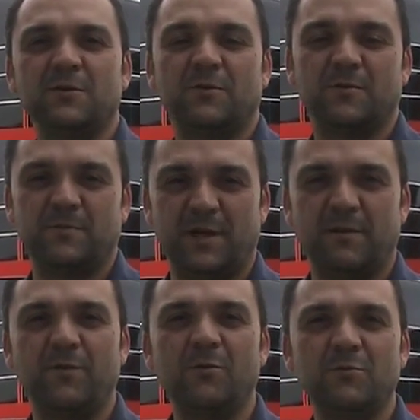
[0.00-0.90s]
or our
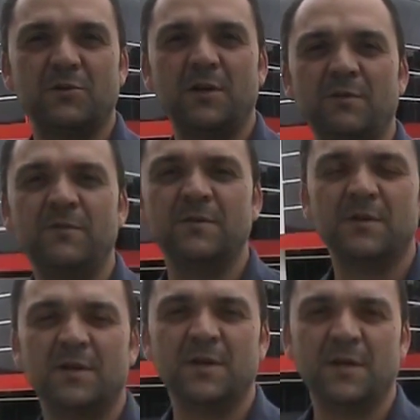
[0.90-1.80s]
4-wheel drive,
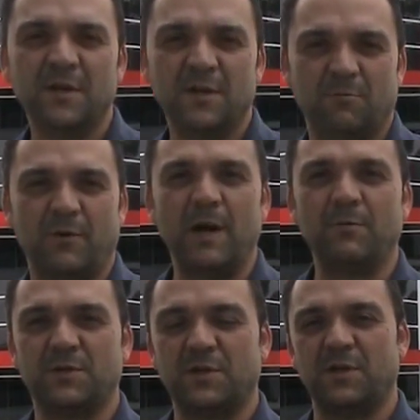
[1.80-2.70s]
we're
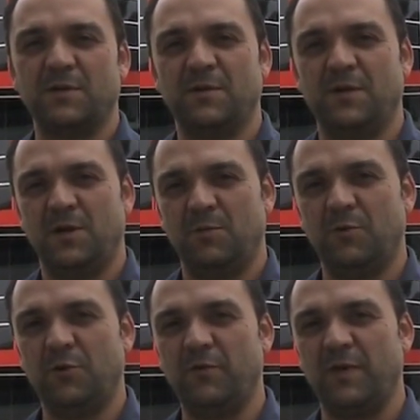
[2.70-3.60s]
able to
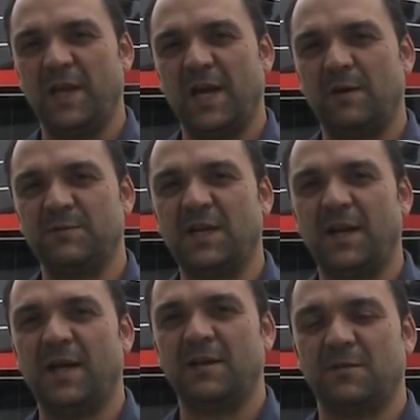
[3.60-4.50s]
maneuver the arms in
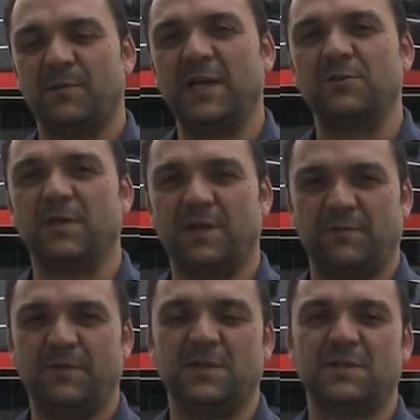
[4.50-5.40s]
and out to make sure that it
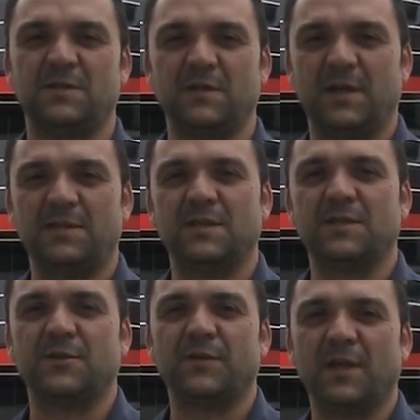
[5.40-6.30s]
fits and
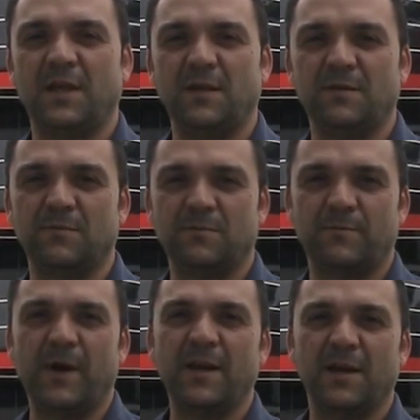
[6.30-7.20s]
sits on the
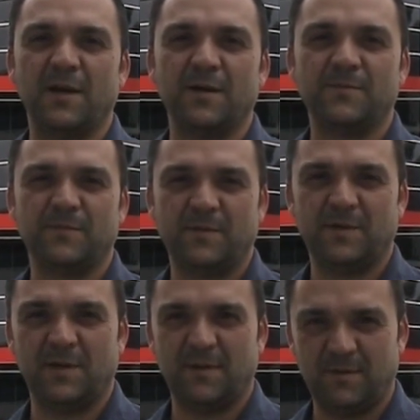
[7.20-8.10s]
rain gutter
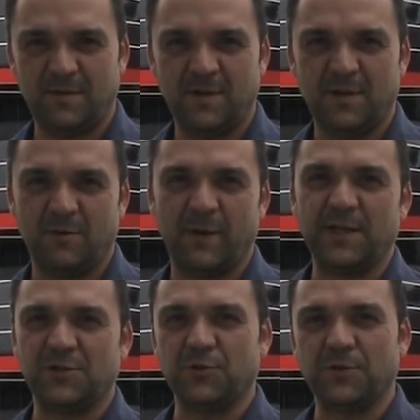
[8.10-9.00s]
the way
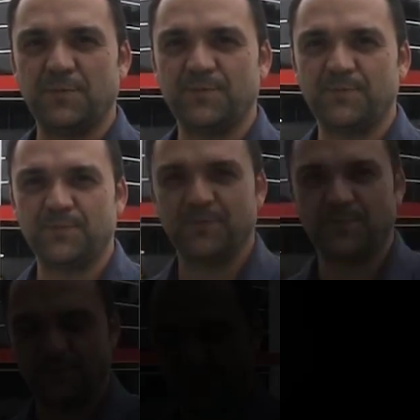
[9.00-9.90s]
it should.
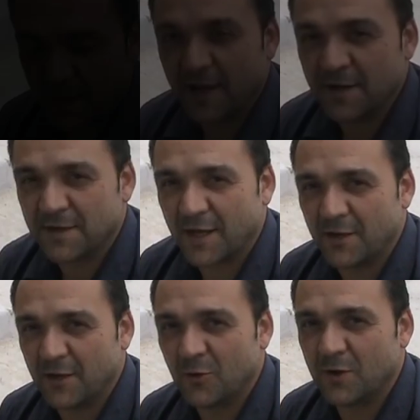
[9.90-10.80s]
Okay, now
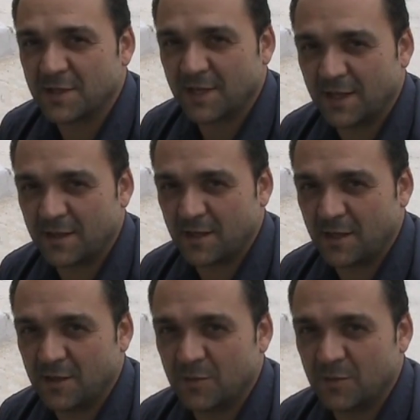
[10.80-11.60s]
in order to get the